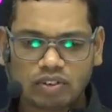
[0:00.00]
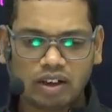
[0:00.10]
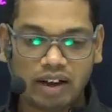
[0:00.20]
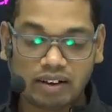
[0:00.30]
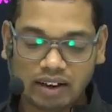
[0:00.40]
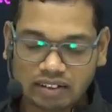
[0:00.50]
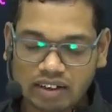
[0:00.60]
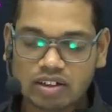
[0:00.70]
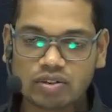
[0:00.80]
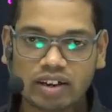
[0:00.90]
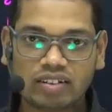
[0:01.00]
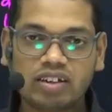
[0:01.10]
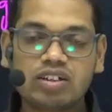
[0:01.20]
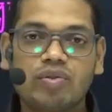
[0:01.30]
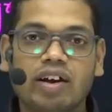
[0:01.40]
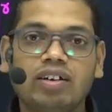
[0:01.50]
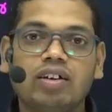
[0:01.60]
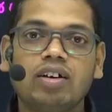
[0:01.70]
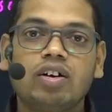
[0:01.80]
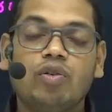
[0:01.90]
and that is why
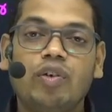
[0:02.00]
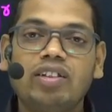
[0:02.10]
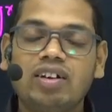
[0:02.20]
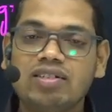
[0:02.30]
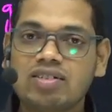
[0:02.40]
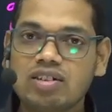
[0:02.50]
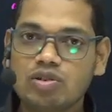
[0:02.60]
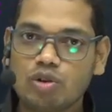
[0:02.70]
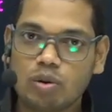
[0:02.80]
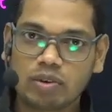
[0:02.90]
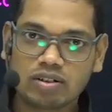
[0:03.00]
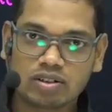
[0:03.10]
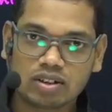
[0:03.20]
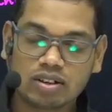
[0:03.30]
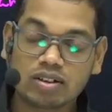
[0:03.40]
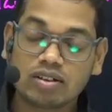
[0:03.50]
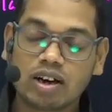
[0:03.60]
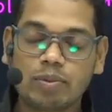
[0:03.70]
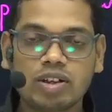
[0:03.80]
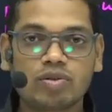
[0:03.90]
when there is seed dormancy,
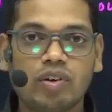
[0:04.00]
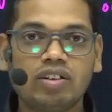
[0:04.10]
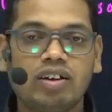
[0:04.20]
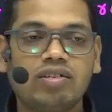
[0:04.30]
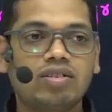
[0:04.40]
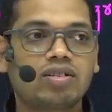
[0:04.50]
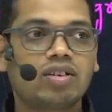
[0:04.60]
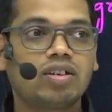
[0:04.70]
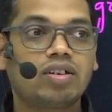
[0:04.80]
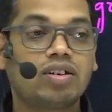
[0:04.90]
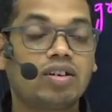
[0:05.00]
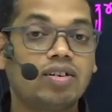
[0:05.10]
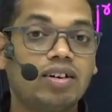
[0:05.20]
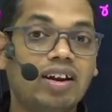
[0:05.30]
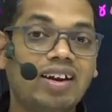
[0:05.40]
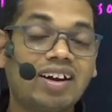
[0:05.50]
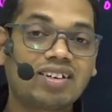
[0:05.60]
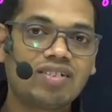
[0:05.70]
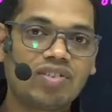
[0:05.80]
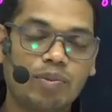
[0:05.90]
that means when there is
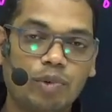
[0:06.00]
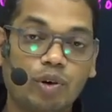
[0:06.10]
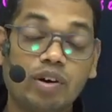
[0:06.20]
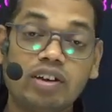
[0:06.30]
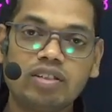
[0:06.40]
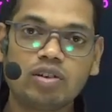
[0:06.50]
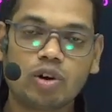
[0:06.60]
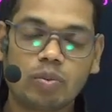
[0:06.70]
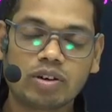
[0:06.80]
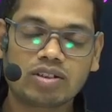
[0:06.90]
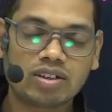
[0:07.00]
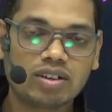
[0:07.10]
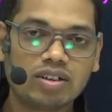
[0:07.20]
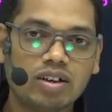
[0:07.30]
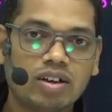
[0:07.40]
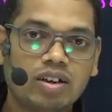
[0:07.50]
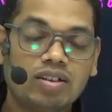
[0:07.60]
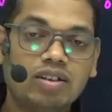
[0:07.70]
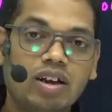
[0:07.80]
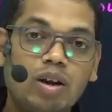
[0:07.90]
inactive embryo in the dormant seed,
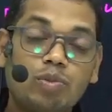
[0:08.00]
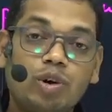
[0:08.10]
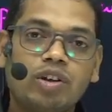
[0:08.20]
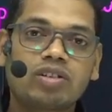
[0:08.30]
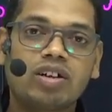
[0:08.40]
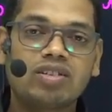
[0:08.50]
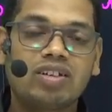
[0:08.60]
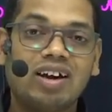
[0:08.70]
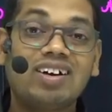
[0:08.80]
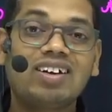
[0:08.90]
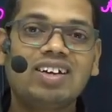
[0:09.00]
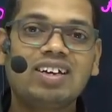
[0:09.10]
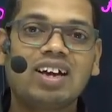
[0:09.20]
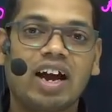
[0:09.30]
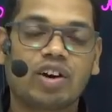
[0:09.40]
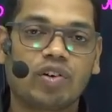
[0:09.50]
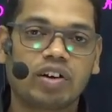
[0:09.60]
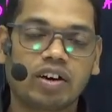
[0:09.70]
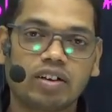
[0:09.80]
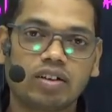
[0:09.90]
the embryonic cells, they are dehydrated.